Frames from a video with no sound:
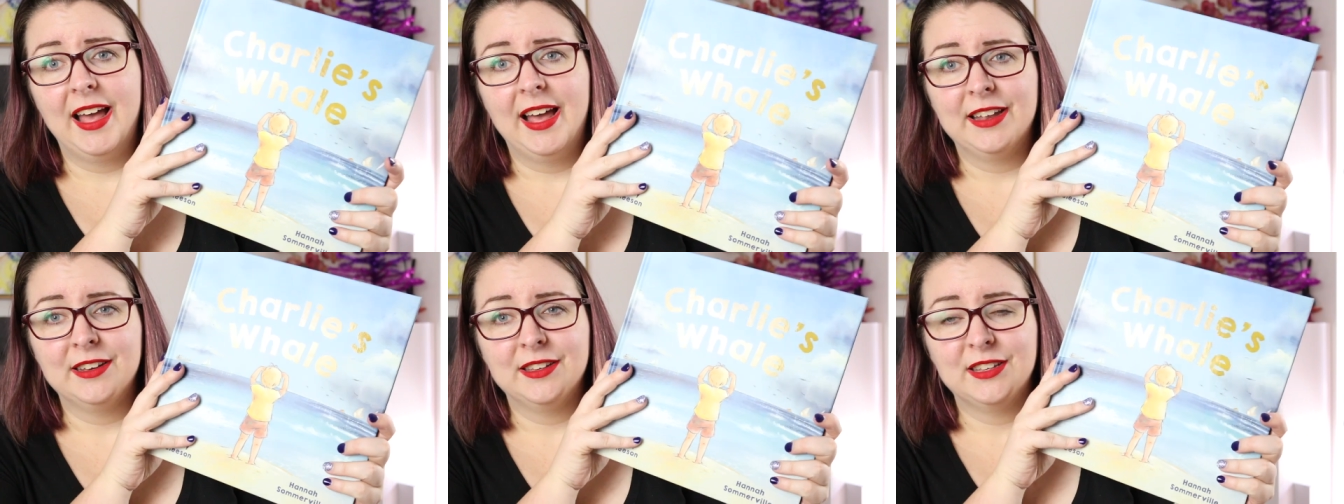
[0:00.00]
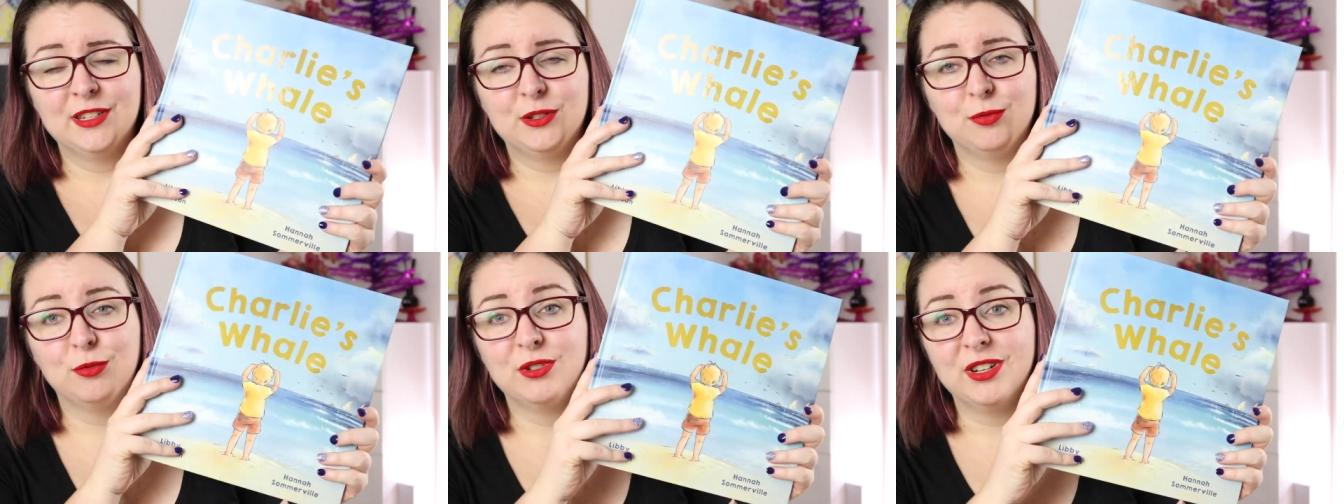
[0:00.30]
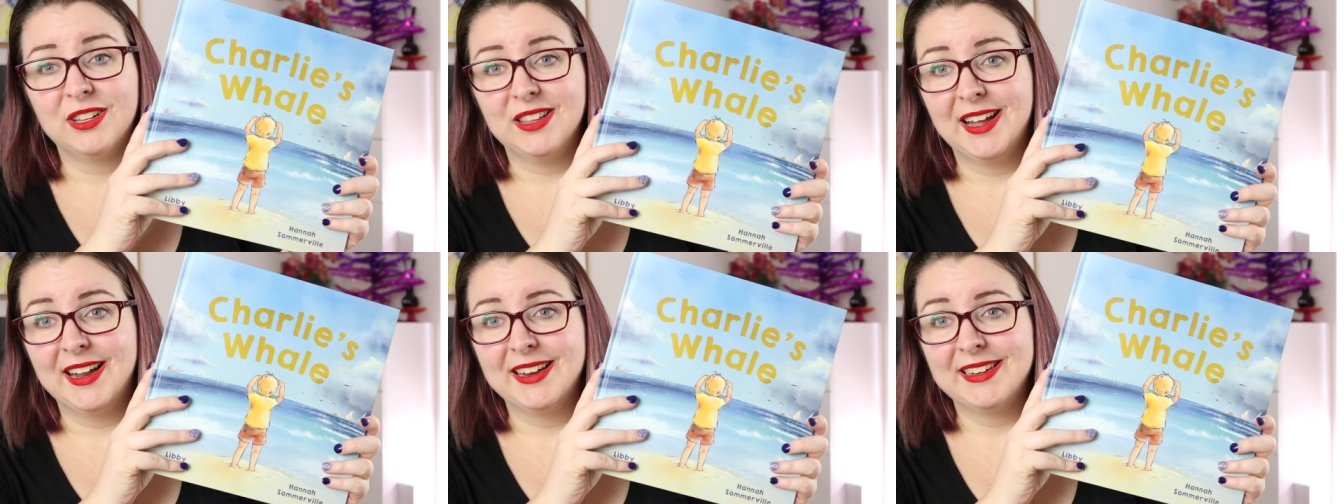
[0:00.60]
and this will
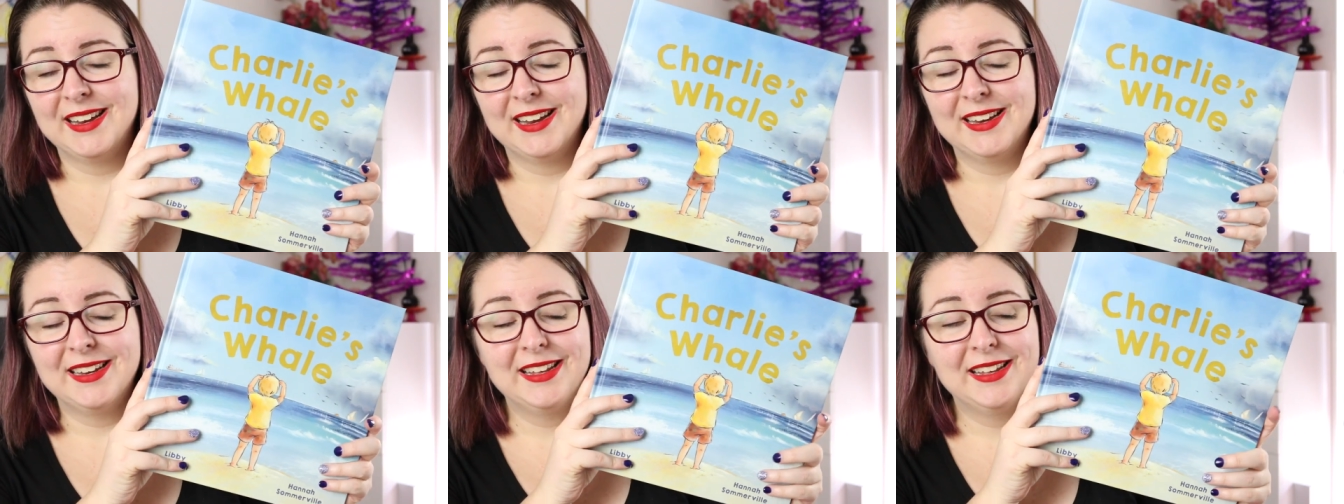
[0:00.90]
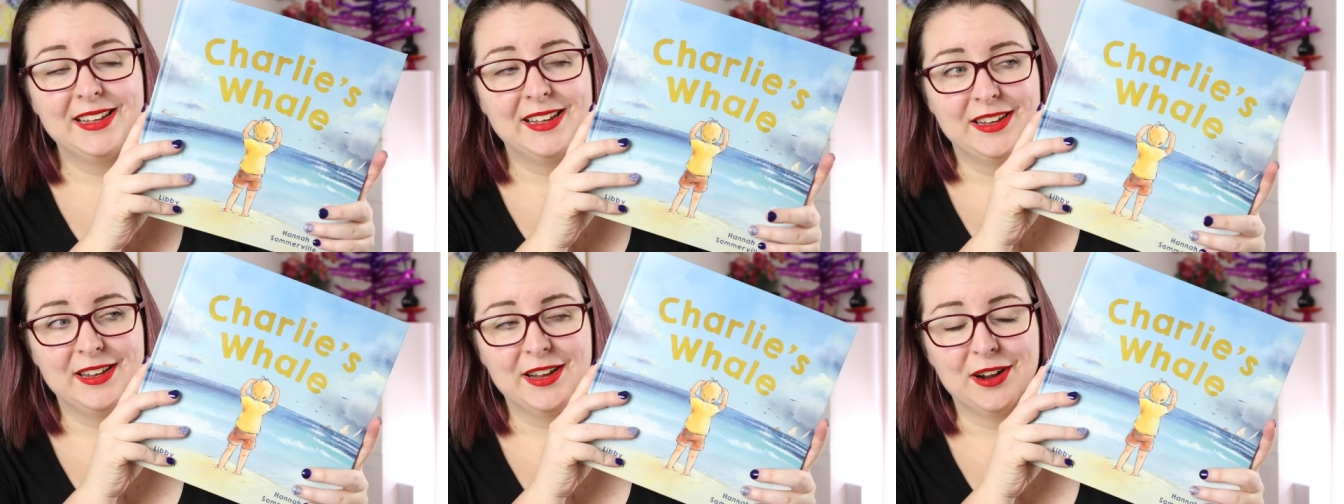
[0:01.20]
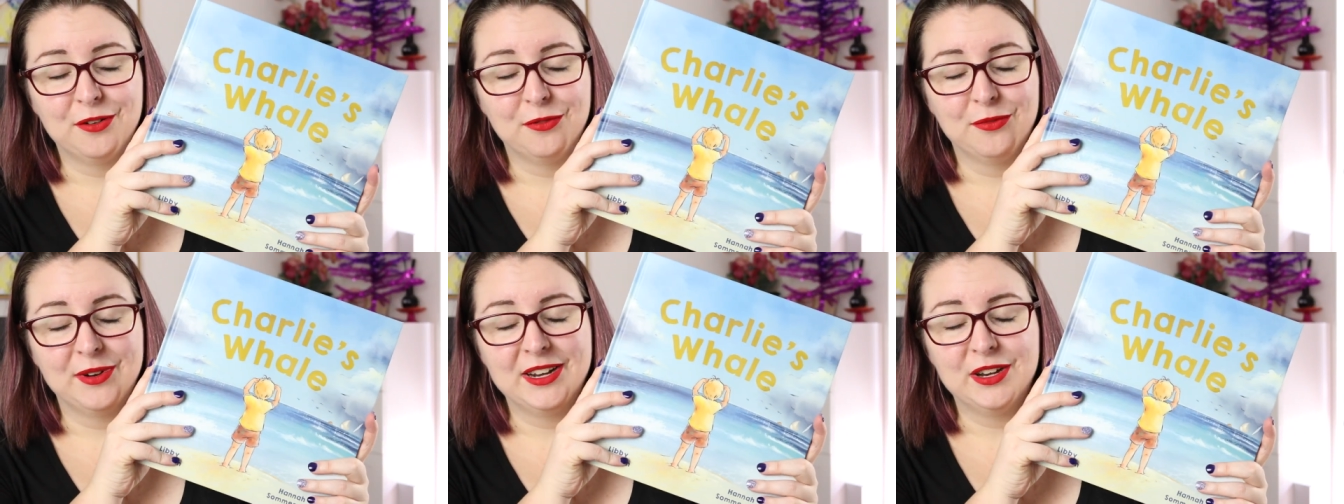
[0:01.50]
delight any
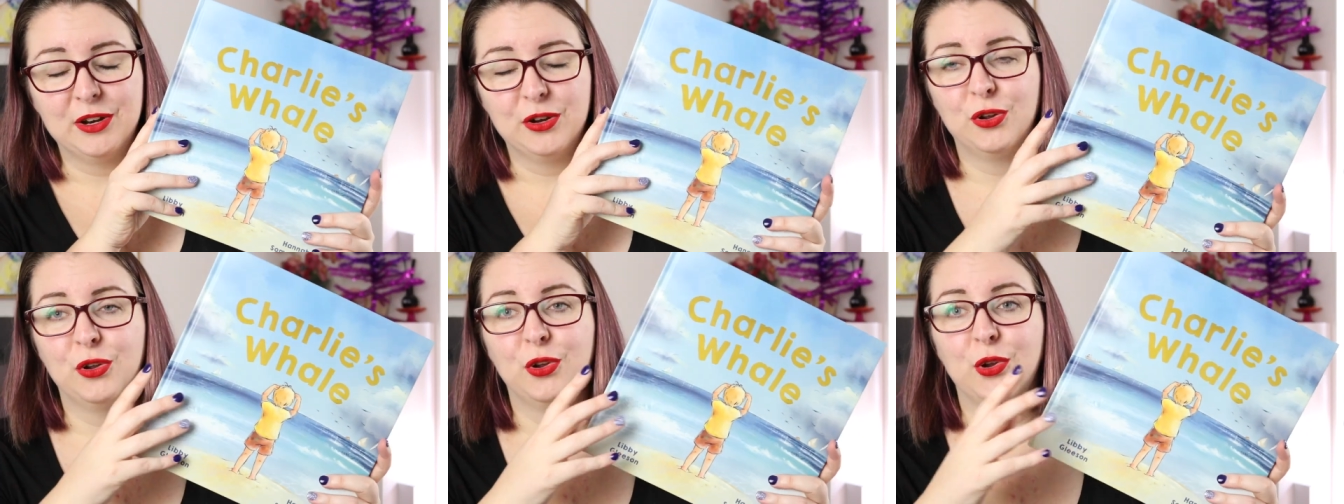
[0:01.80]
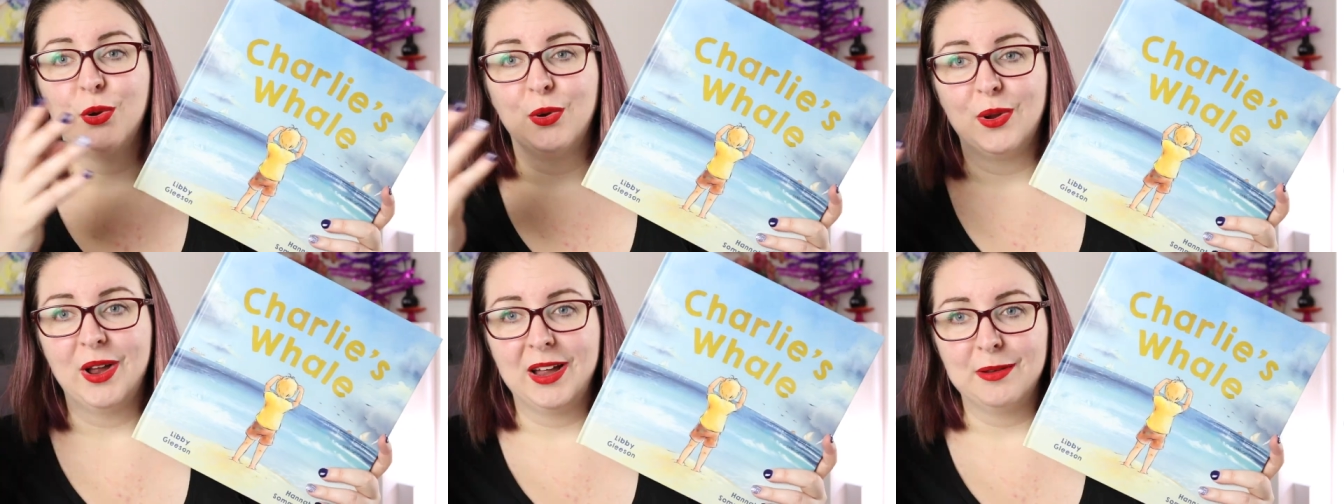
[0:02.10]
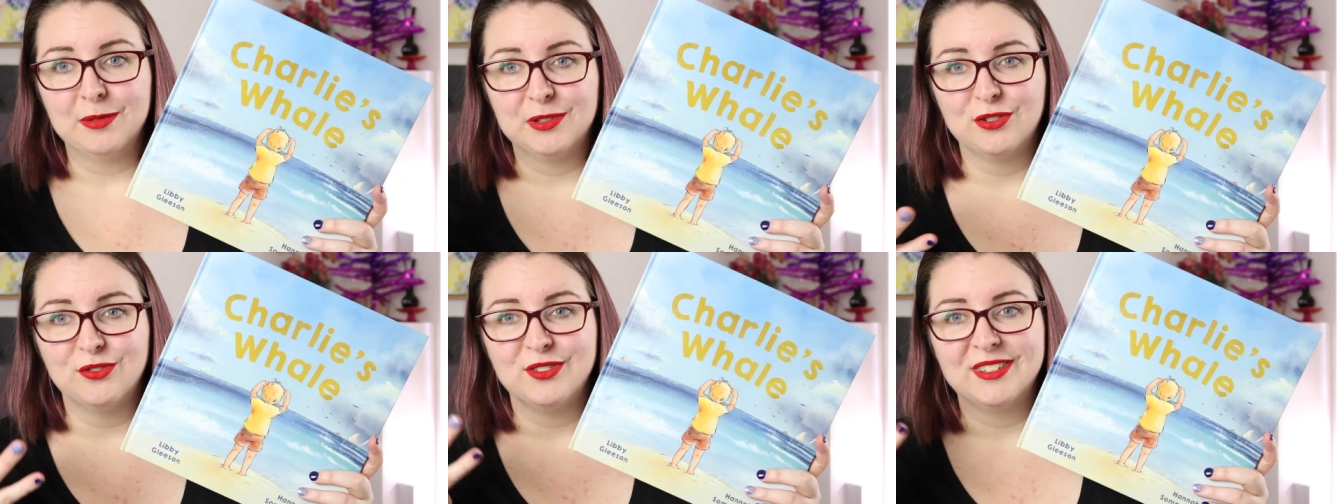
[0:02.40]
young reader who
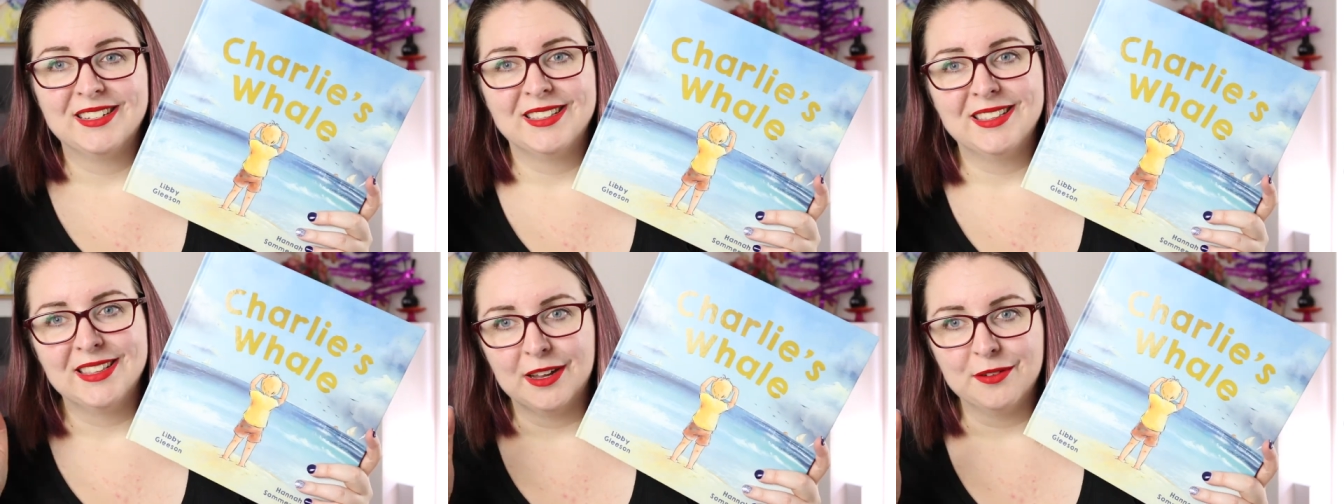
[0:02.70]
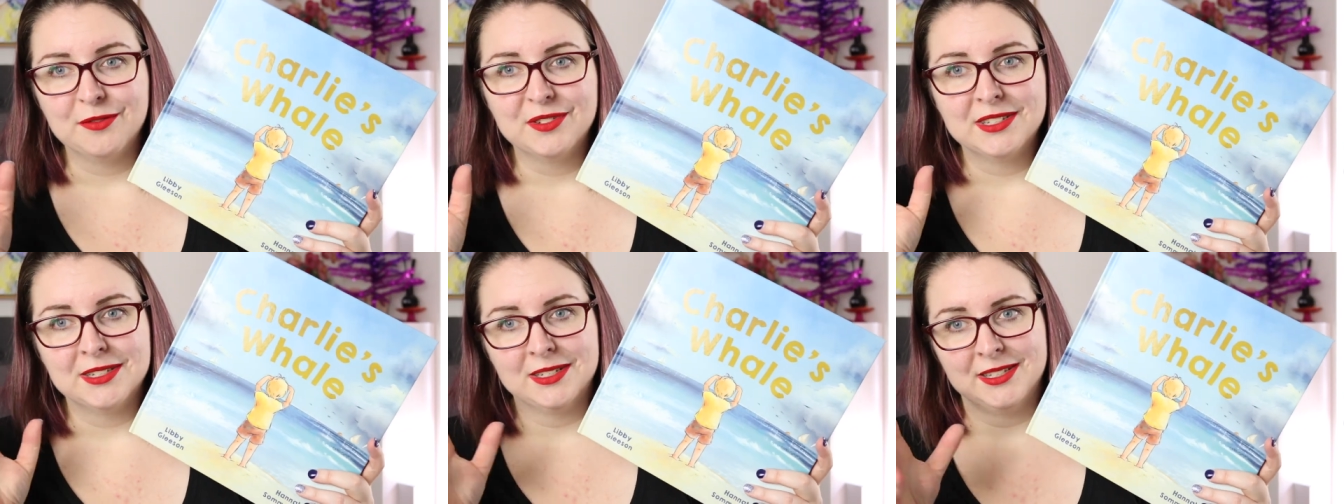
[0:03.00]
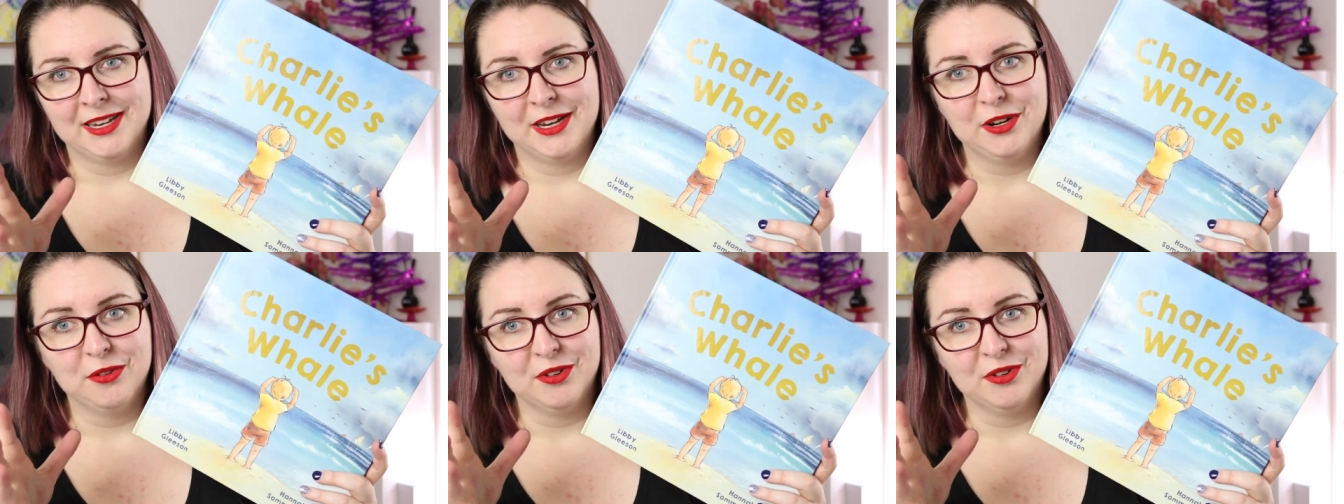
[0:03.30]
absolutely loves sea